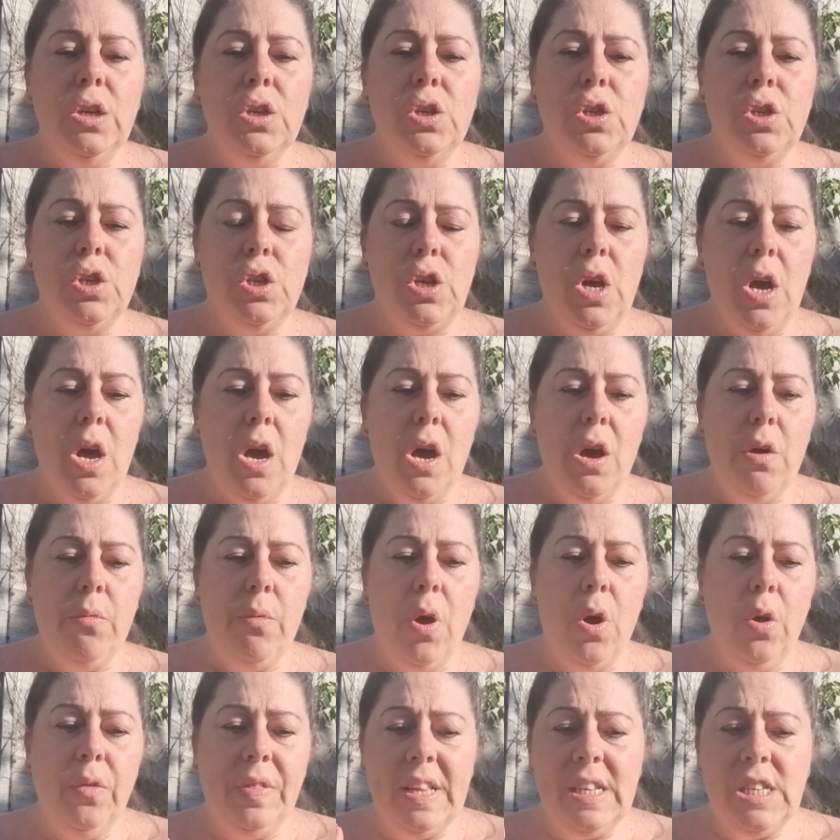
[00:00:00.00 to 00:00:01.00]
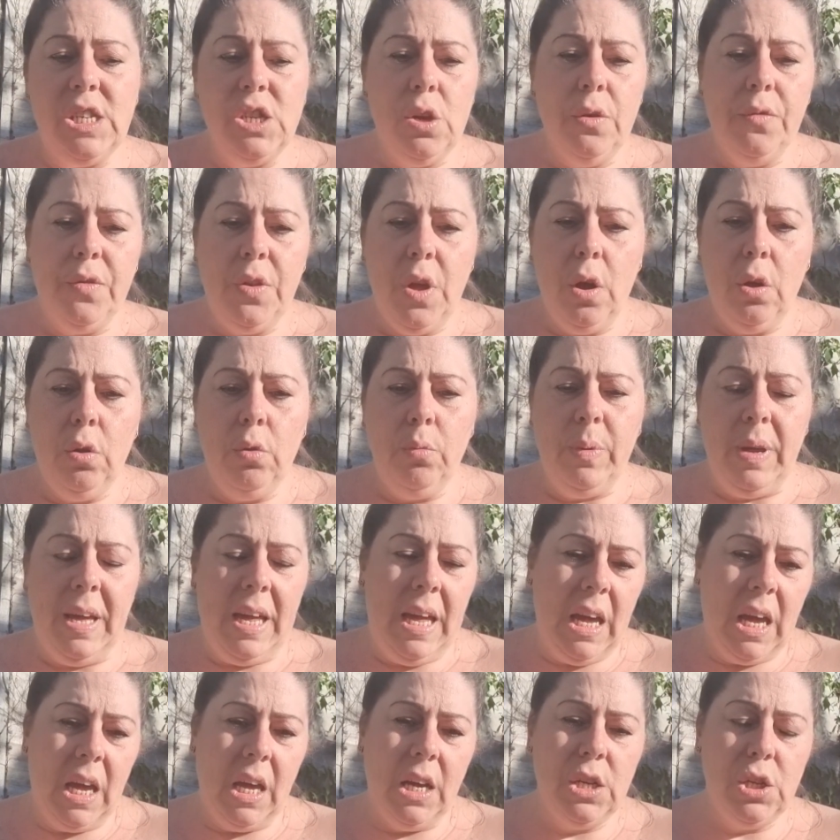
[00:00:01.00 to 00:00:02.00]
So this is over the whole
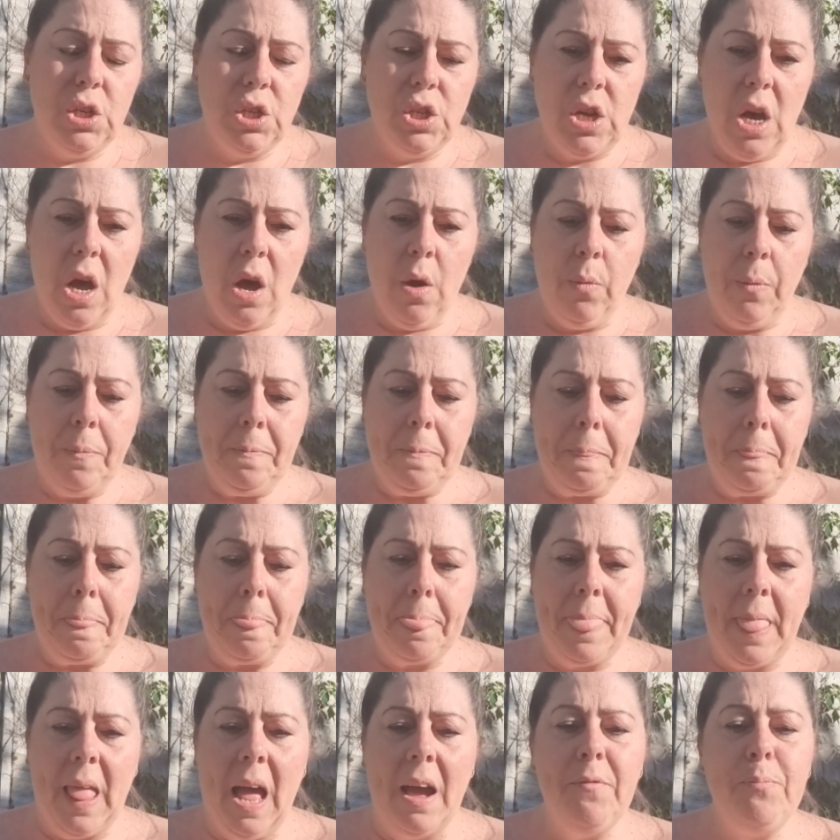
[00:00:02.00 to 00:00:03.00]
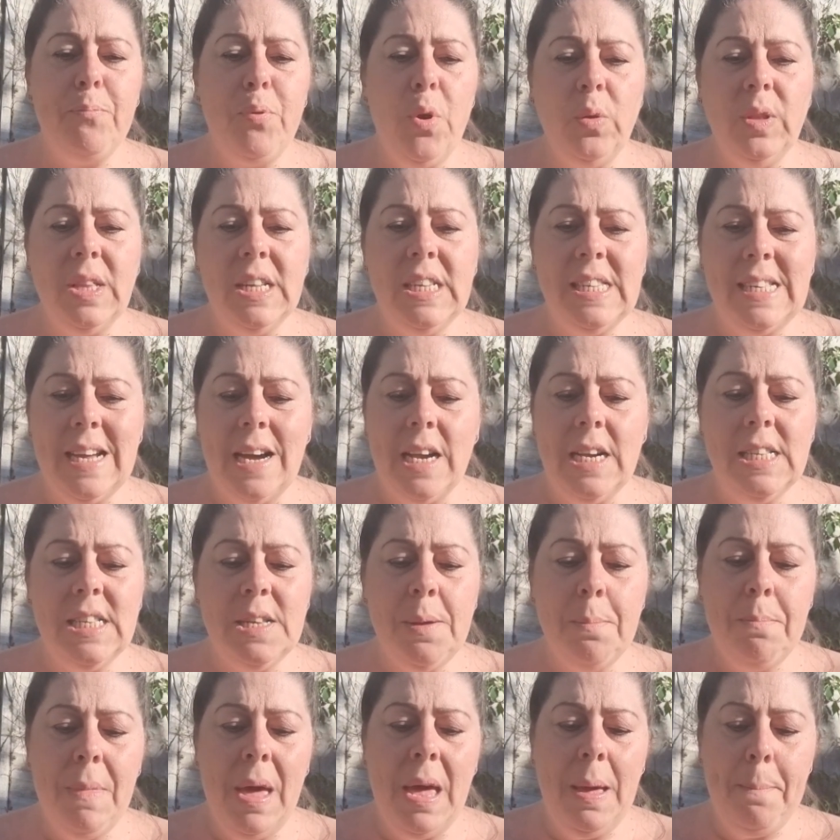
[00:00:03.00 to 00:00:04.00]
week, so I've broke this down
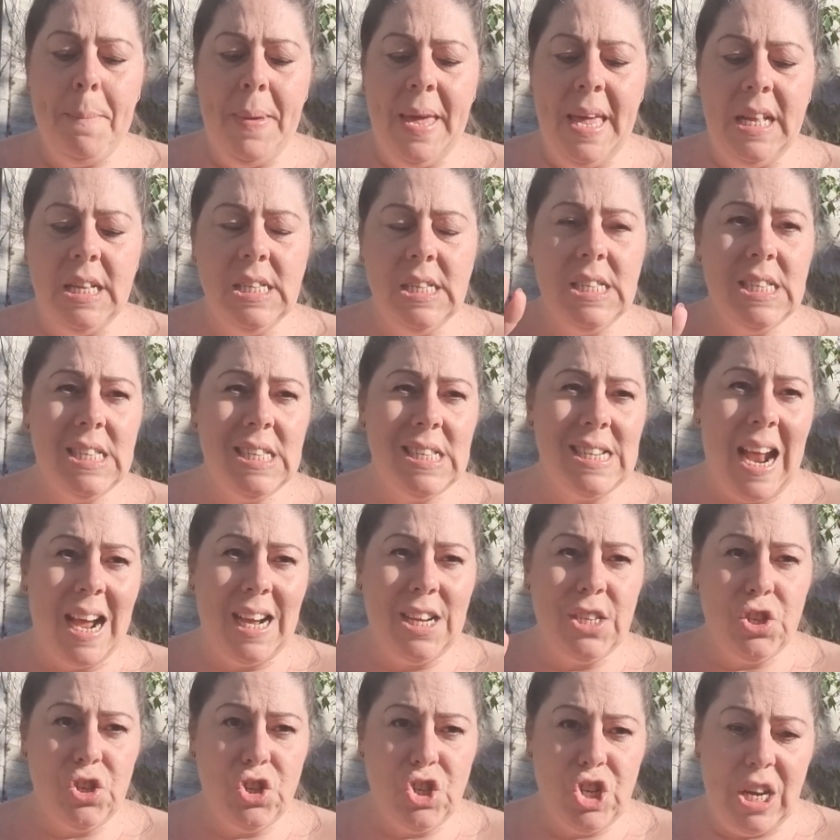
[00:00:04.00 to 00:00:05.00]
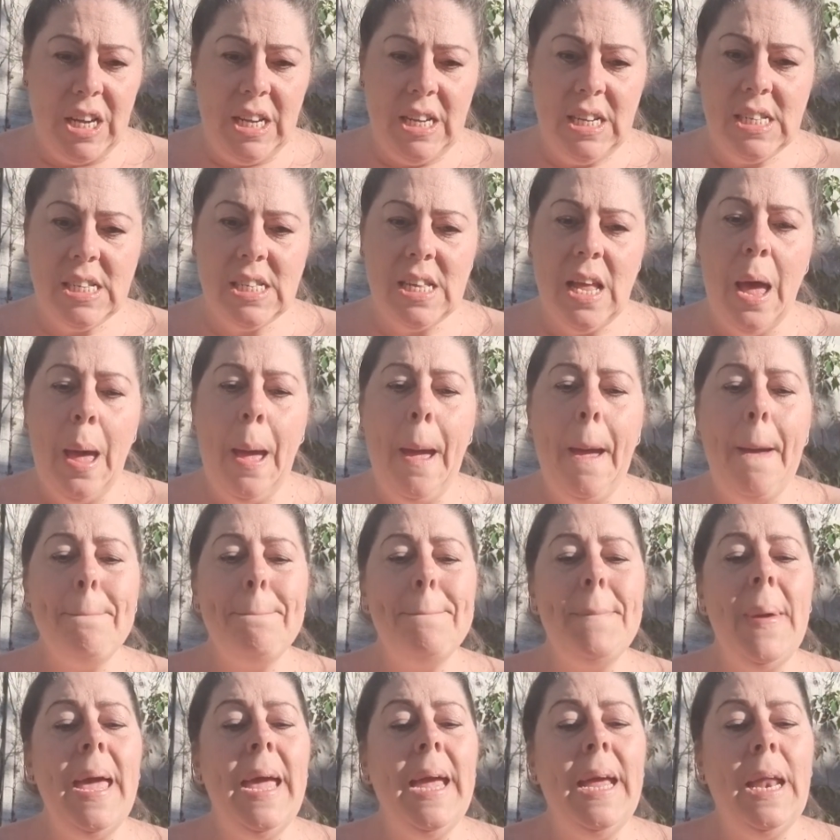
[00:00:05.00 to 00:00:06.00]
into main meals, snacks and drinks.
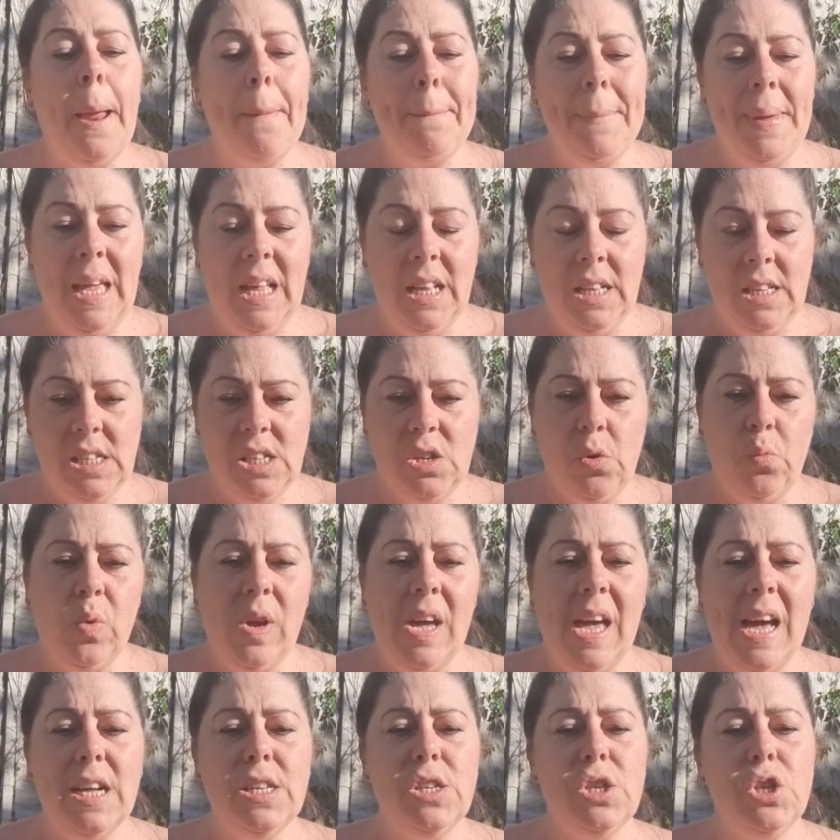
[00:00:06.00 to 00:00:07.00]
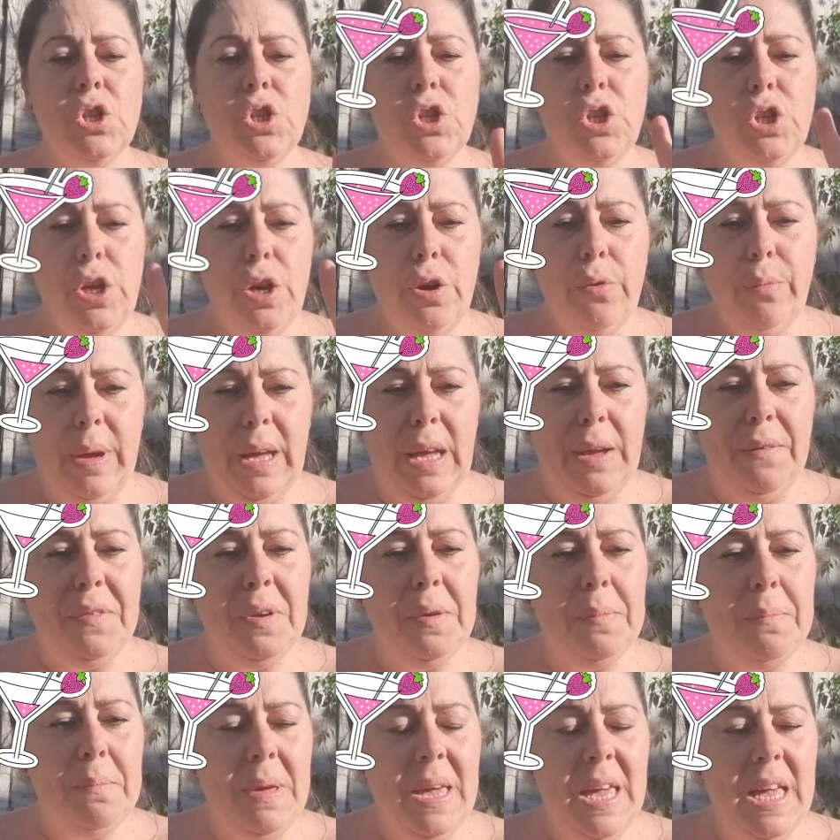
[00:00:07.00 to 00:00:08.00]
Main meals, we had 2
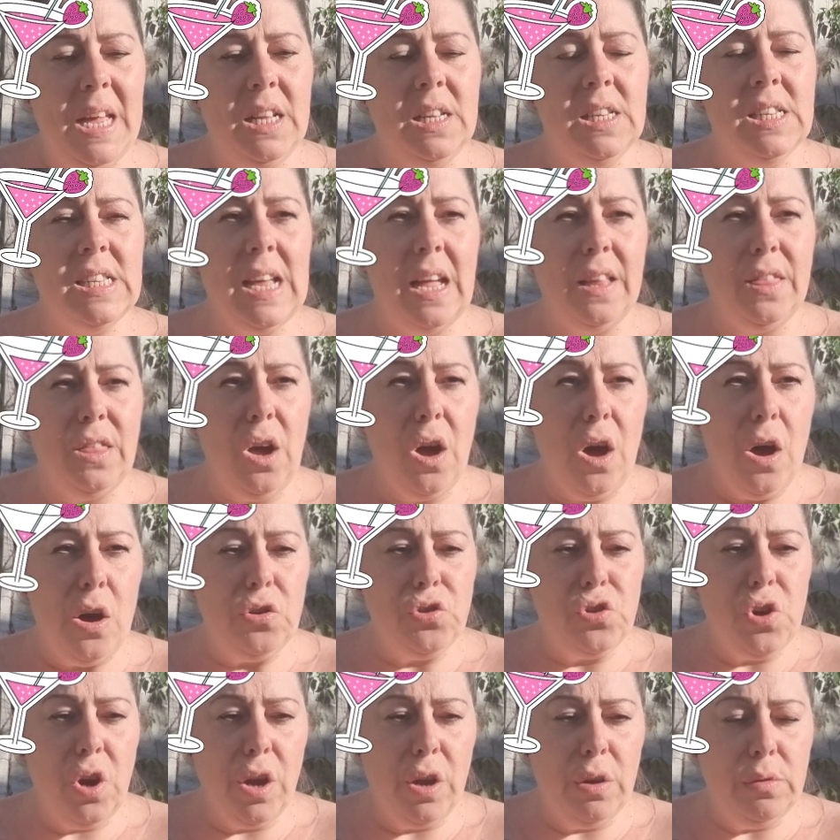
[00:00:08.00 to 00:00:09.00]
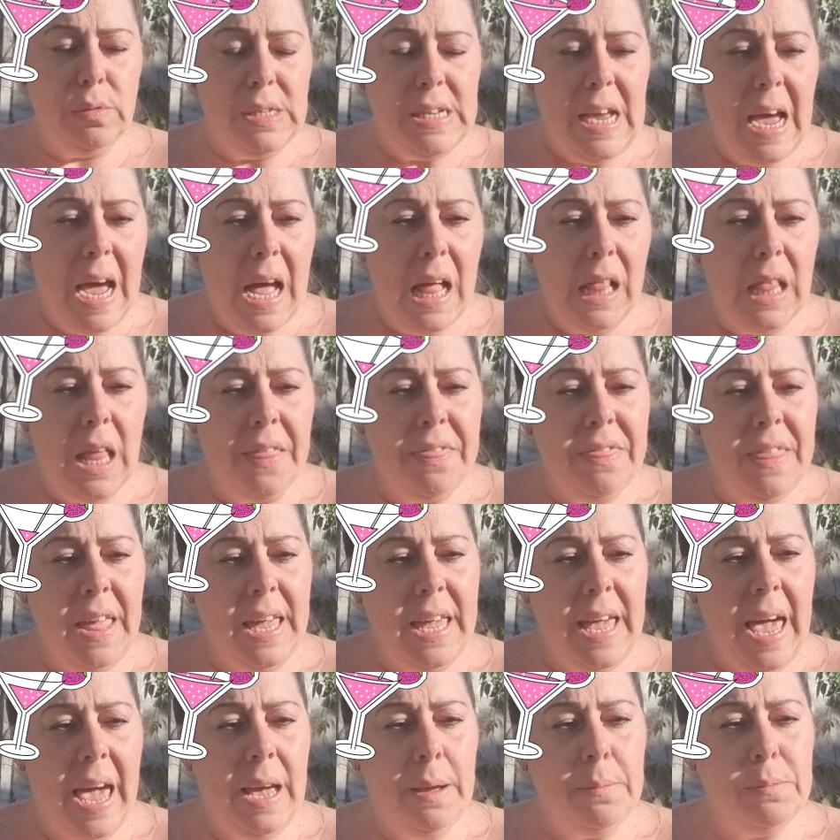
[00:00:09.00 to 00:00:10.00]
evening meals at the Hard Rock Hotel, and they
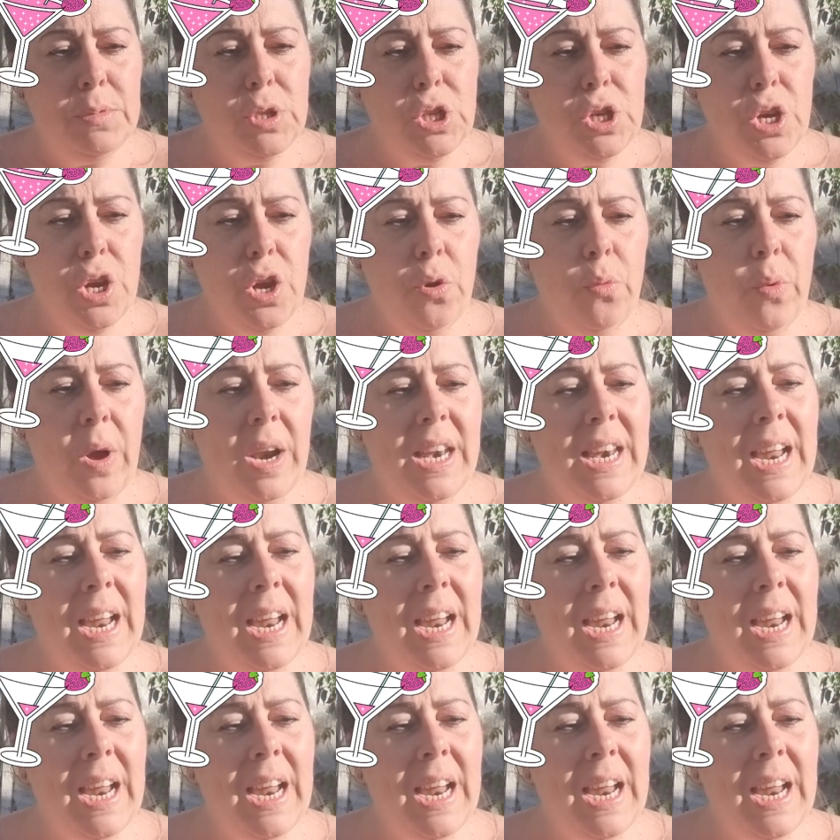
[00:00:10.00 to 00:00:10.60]
came to